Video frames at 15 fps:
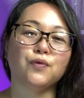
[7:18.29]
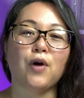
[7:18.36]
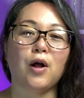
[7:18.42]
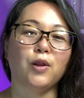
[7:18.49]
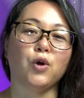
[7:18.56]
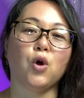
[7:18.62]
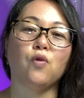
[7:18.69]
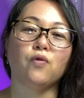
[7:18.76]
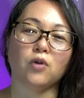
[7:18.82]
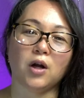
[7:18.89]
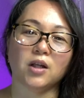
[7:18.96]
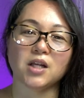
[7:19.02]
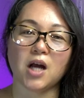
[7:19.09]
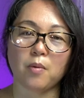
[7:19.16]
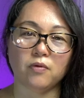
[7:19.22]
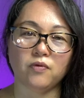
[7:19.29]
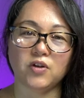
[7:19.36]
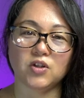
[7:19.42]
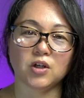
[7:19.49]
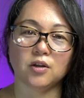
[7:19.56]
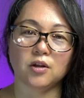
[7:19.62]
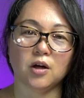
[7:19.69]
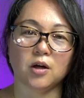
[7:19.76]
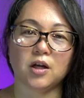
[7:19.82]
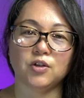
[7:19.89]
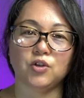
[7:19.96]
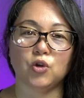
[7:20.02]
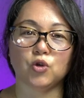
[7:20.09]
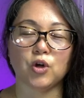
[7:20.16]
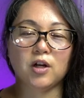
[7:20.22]
falling over on top of each other
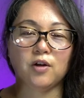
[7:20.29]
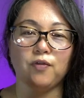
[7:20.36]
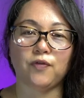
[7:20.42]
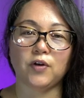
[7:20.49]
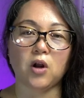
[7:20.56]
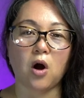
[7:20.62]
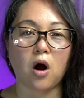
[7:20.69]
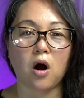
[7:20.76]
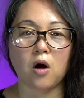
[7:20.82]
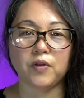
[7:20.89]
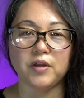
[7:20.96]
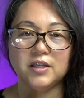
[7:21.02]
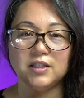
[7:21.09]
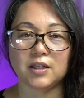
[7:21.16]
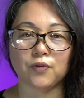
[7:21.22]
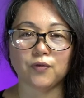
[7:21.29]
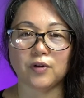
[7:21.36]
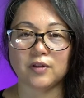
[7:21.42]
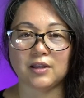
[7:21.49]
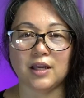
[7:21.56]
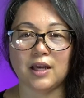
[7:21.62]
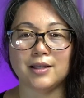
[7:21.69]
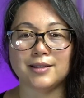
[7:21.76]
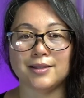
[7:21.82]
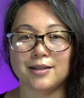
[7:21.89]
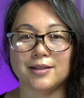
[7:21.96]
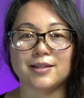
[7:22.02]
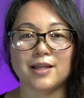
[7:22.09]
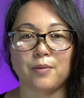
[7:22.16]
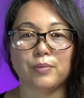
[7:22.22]
because you're trying to fit all these different things in the
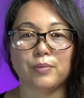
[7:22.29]
same